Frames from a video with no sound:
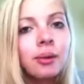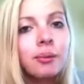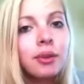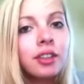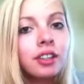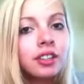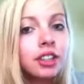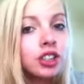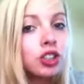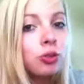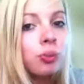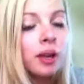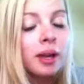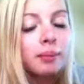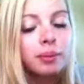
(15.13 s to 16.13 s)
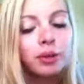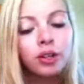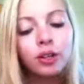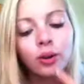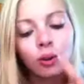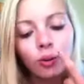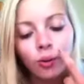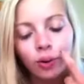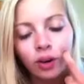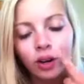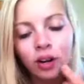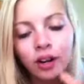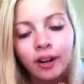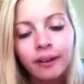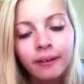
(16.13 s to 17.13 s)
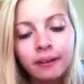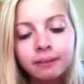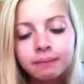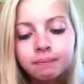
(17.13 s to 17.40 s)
come with a tissue paper or,